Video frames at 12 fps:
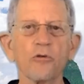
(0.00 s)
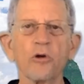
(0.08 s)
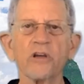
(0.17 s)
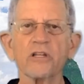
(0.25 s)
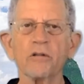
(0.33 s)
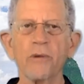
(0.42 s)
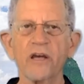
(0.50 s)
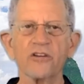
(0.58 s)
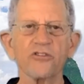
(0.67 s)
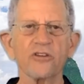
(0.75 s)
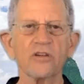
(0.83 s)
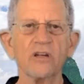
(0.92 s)
of Oriental
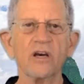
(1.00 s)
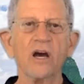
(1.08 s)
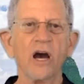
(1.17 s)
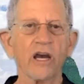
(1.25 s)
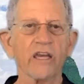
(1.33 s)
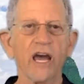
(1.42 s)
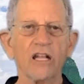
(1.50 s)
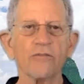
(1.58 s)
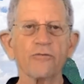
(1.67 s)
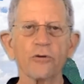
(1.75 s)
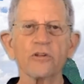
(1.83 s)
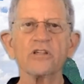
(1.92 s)
medicine, a
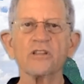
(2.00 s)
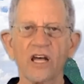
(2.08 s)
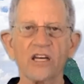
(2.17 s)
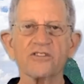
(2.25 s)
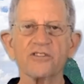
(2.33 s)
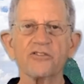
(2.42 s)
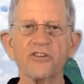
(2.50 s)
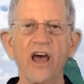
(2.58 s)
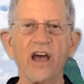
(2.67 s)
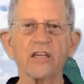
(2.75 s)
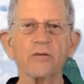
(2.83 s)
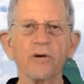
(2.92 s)
California licensed
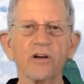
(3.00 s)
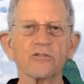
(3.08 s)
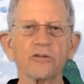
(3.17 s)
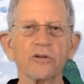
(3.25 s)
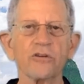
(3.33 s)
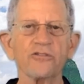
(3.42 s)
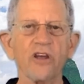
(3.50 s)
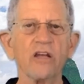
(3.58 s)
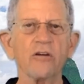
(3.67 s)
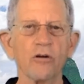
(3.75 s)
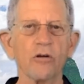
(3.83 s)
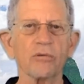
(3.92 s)
acupuncturist
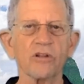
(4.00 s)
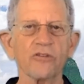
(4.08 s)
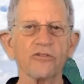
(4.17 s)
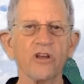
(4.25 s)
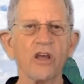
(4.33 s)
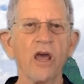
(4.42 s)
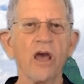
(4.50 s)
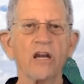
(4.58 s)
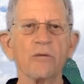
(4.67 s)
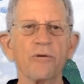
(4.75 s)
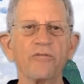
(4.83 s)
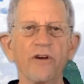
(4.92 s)
and herbalist,
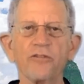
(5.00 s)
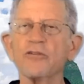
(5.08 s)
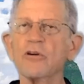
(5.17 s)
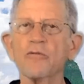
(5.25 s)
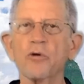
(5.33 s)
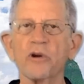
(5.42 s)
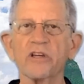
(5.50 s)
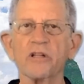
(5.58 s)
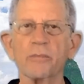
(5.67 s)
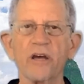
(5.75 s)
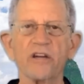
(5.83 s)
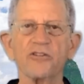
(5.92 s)
and a professor of
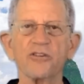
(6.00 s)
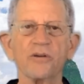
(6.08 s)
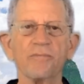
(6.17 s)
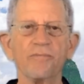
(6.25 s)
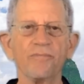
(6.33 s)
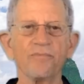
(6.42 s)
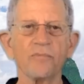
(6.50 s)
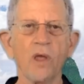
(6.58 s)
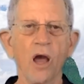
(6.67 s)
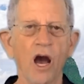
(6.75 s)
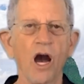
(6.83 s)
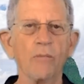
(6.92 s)
Oriental medicine.
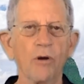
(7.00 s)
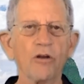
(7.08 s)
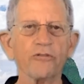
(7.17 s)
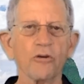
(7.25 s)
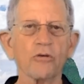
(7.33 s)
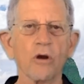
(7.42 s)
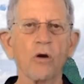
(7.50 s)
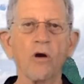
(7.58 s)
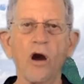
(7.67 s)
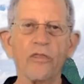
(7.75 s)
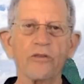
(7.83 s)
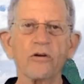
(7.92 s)
I'm also
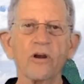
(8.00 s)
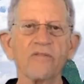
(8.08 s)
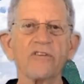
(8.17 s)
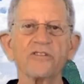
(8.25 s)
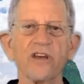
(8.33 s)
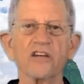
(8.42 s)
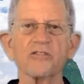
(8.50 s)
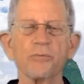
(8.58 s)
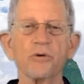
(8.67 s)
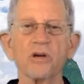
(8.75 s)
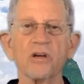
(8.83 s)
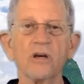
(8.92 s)
co-author of the
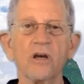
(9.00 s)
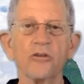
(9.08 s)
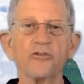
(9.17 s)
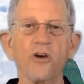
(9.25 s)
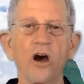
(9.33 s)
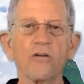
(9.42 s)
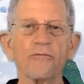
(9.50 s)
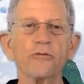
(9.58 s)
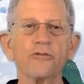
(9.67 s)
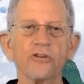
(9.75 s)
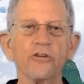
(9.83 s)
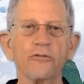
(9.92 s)
textbook Zang
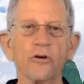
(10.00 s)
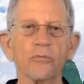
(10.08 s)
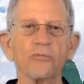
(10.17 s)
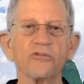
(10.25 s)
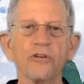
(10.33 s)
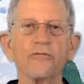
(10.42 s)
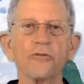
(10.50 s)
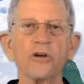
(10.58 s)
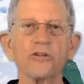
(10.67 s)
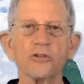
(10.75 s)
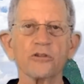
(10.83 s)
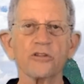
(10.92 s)
Fu Syndromes
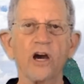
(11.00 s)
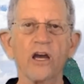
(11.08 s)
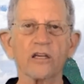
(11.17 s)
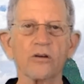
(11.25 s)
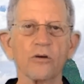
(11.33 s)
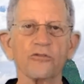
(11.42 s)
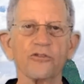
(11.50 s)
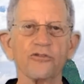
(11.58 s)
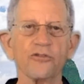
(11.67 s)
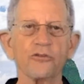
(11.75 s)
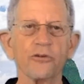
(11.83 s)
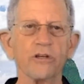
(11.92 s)
Differential
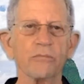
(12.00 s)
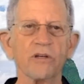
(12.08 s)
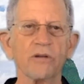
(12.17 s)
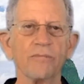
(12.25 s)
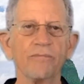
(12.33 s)
Diagnosis and Treatment.